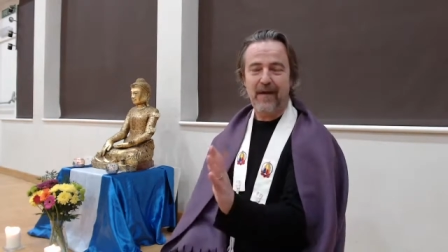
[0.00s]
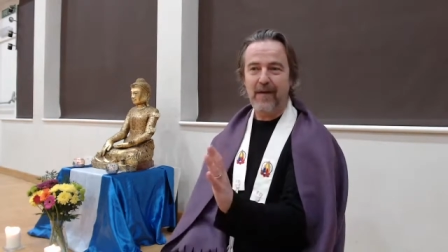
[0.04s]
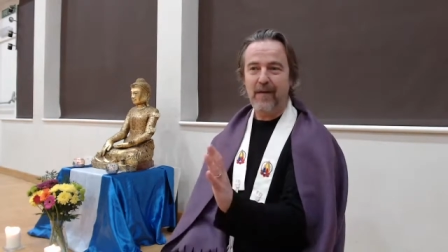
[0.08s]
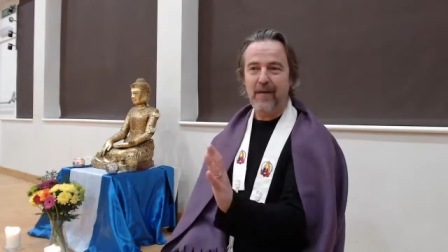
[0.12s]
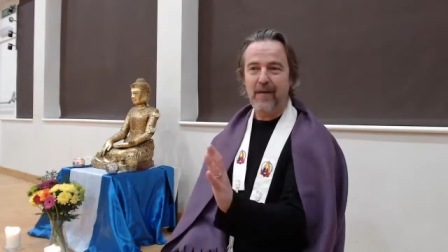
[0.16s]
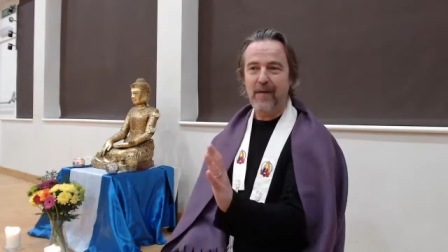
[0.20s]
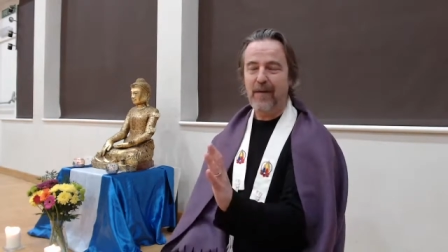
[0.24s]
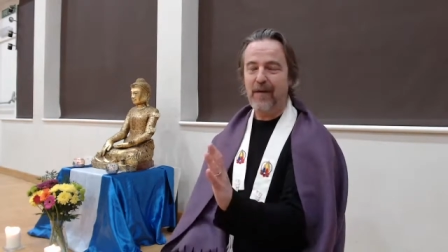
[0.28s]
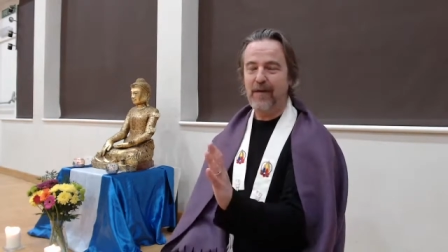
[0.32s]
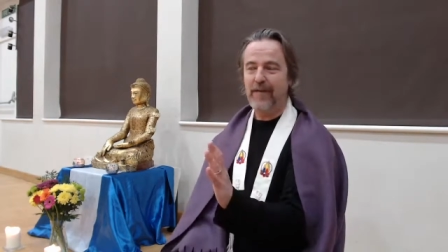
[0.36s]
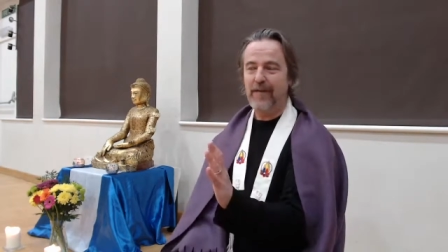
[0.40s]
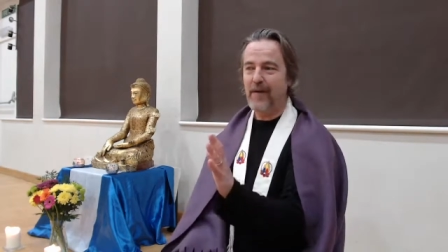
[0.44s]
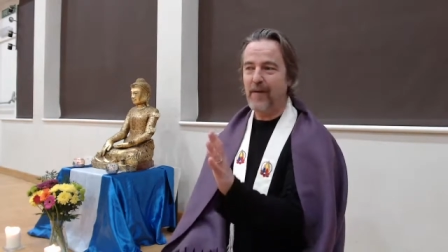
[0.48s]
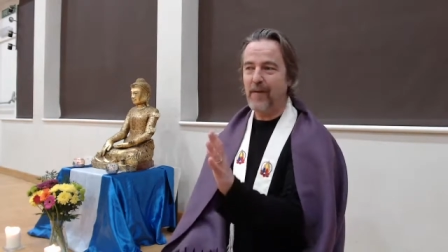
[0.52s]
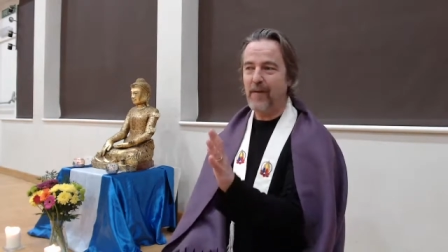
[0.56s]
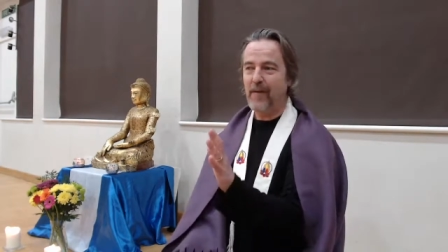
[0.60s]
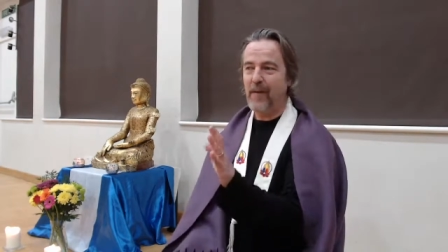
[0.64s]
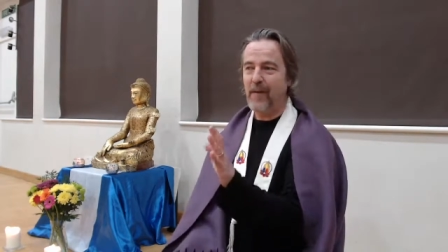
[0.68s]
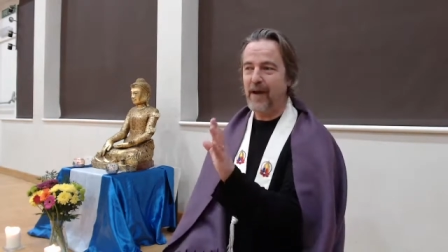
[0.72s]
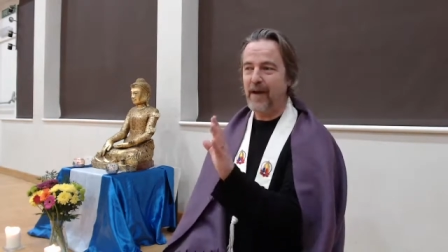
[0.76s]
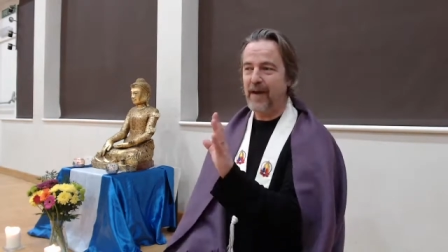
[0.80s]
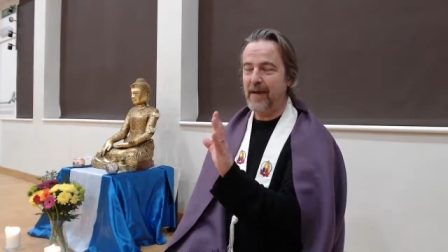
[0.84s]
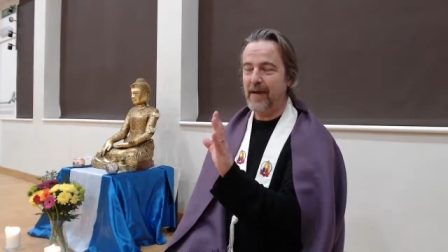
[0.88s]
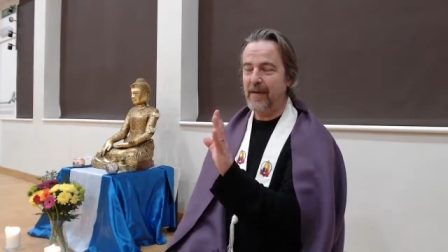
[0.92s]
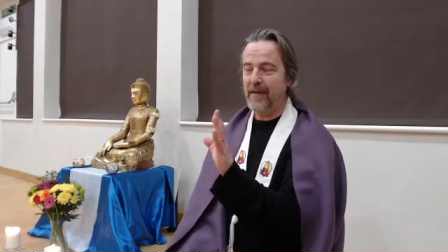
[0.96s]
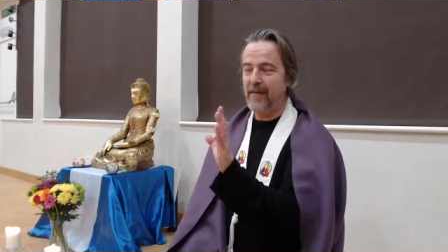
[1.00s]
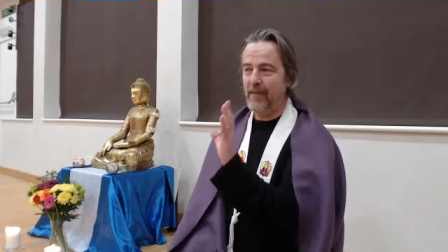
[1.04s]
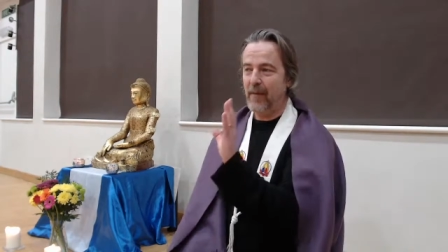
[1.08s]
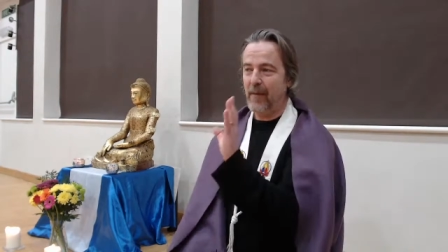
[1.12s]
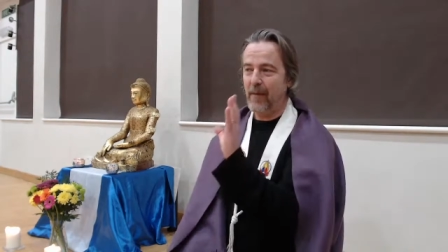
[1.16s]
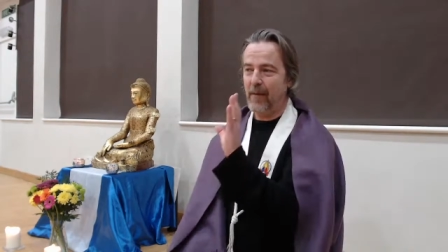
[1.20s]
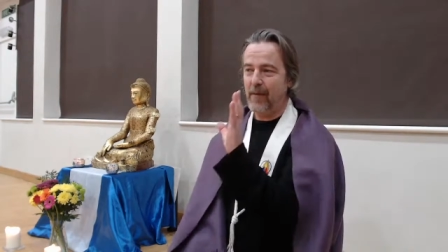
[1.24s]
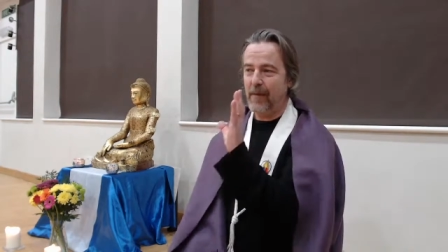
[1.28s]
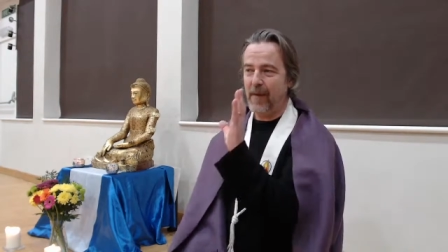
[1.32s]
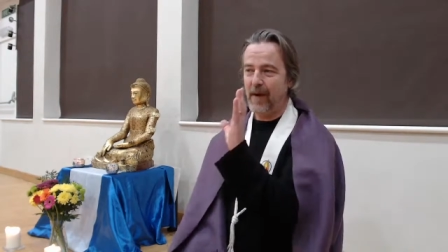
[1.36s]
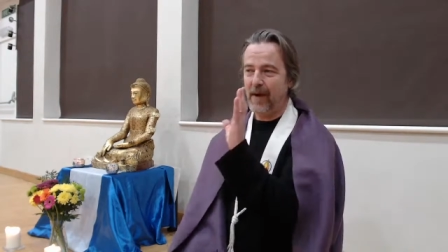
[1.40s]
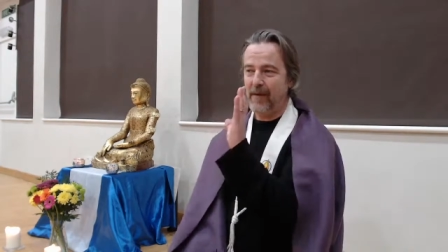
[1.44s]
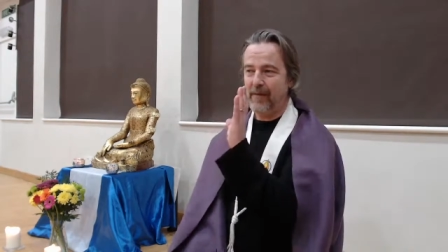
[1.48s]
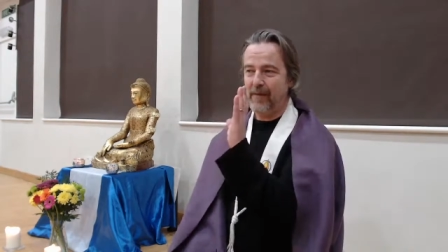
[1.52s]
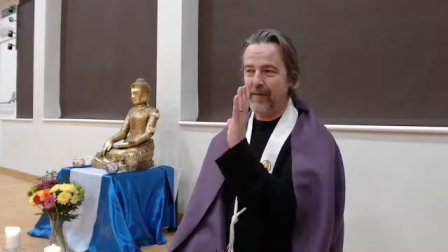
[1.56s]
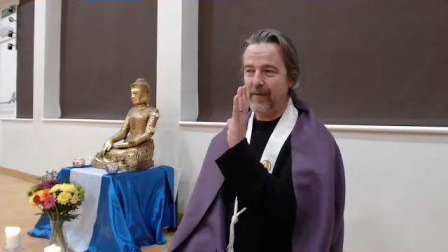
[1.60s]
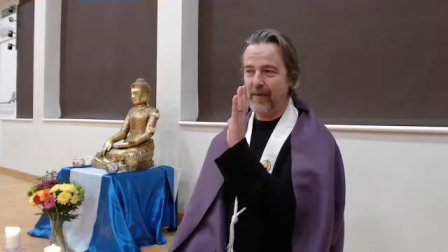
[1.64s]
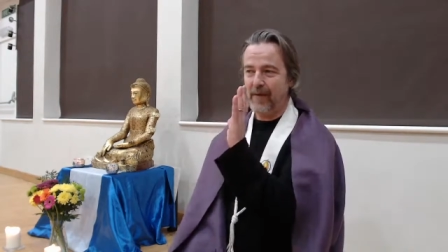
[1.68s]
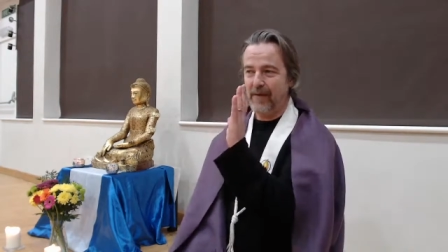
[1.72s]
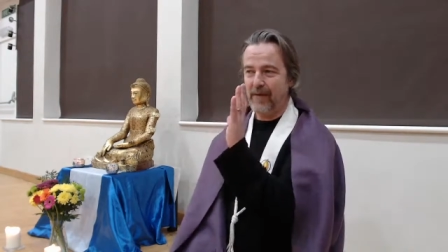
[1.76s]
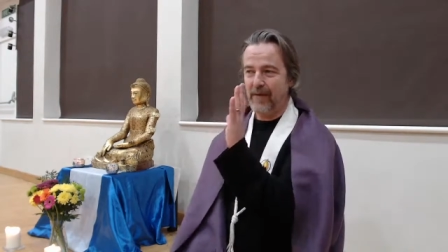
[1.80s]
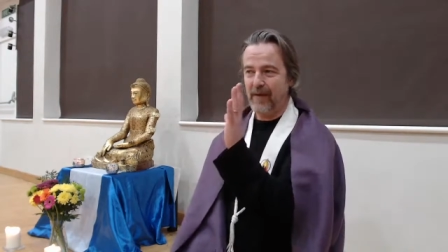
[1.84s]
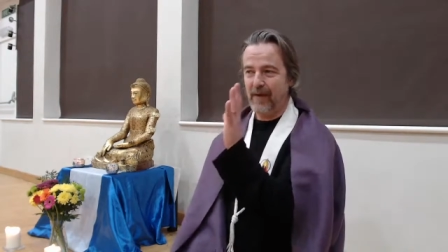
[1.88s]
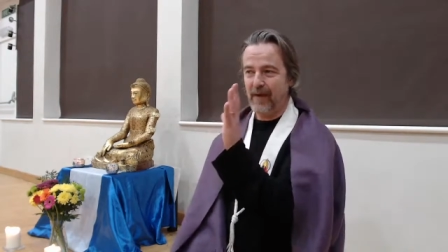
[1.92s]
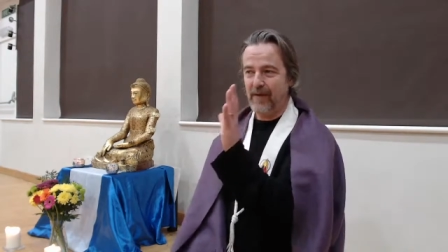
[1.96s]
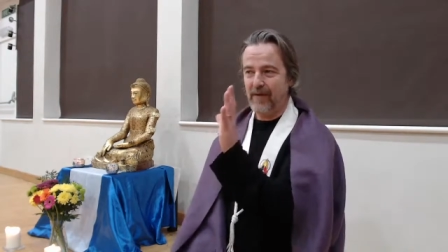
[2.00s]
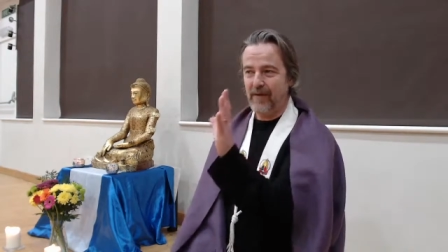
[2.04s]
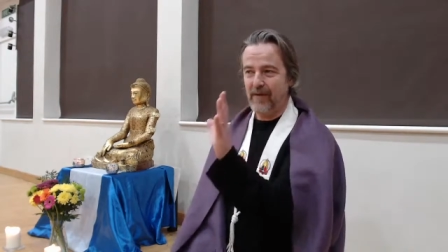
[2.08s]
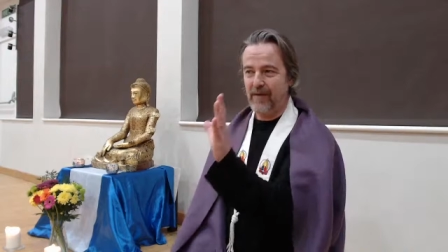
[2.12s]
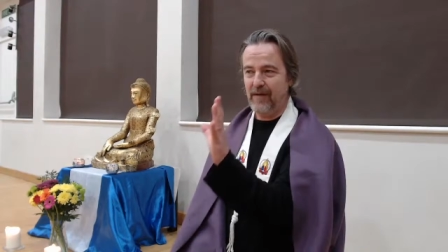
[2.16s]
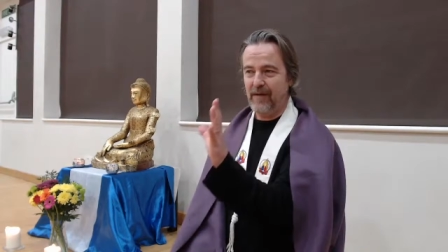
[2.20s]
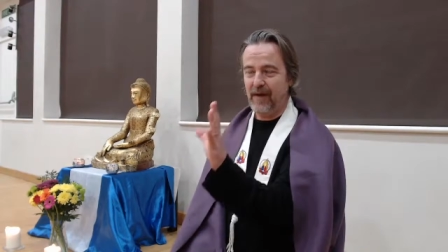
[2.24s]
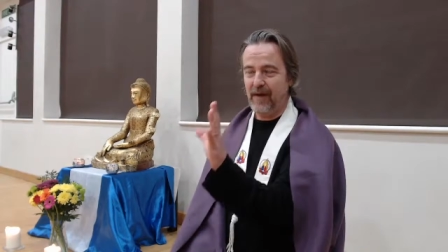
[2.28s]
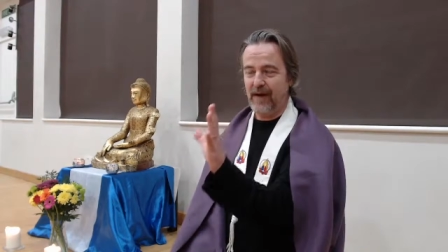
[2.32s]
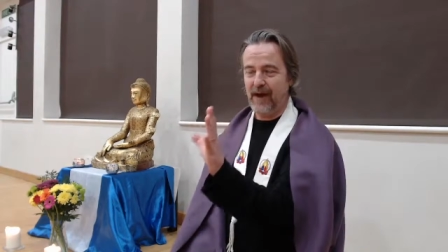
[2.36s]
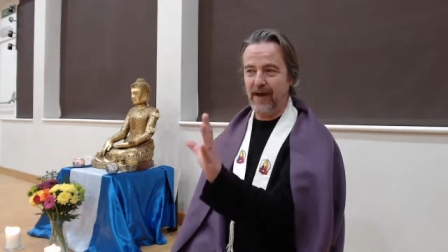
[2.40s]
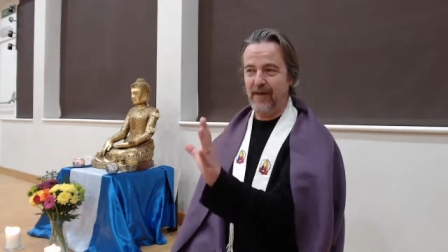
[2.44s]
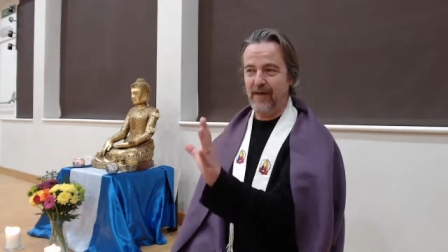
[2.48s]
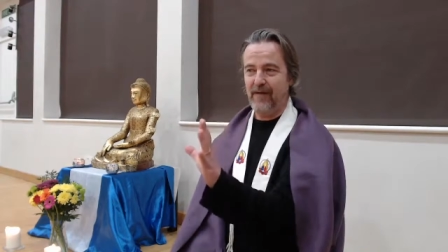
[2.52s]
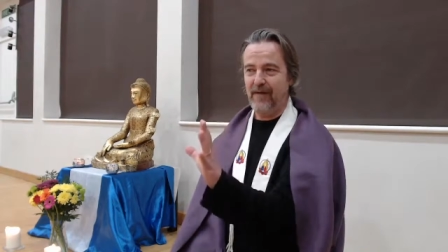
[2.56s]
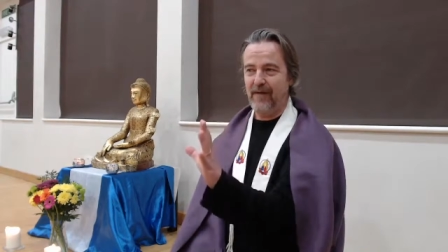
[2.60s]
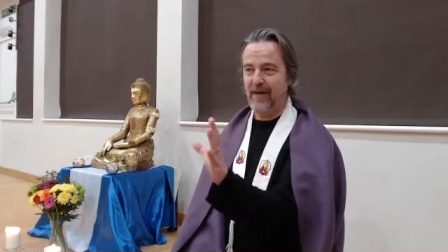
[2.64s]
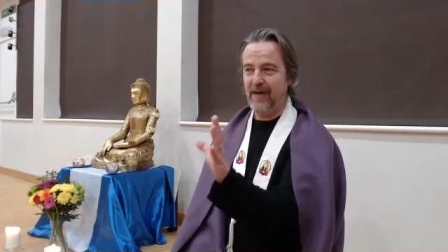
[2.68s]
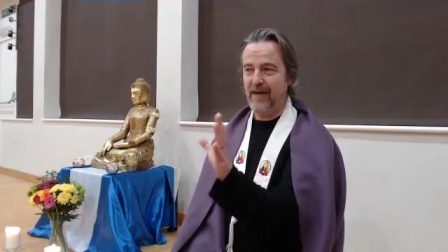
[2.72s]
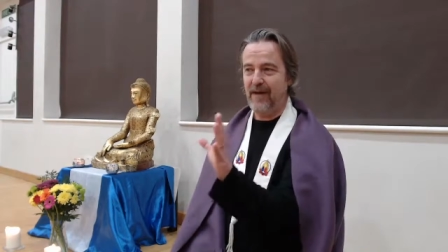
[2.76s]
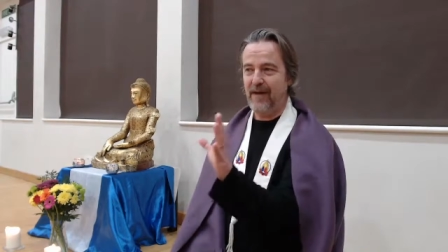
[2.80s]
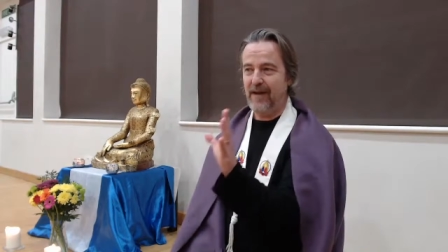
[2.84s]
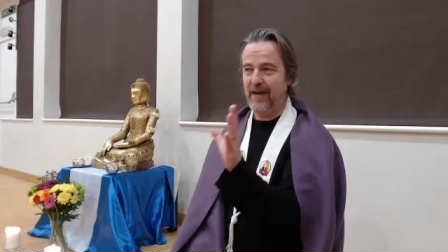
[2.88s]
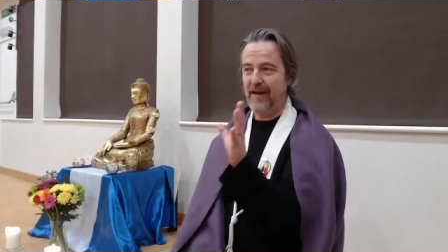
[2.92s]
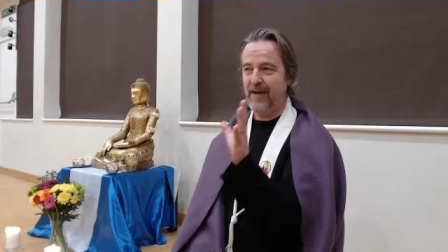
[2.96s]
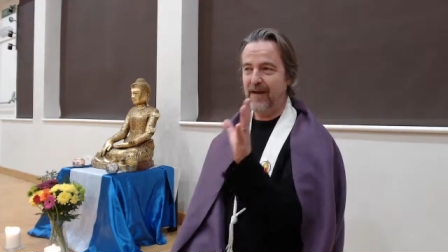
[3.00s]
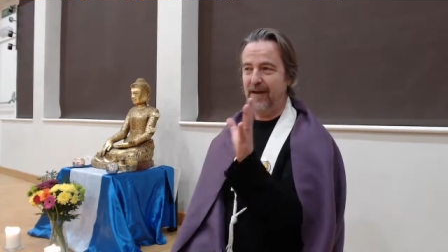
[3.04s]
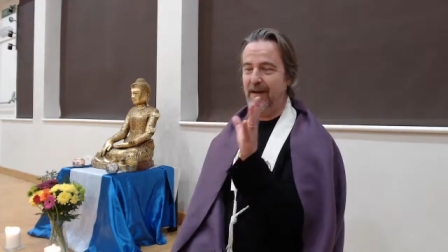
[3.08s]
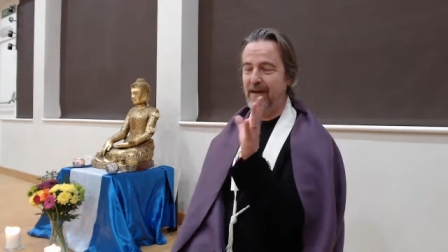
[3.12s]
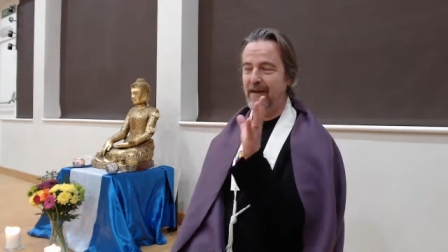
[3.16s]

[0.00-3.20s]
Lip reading: Whereas in a way, what mindfulness does is it actually,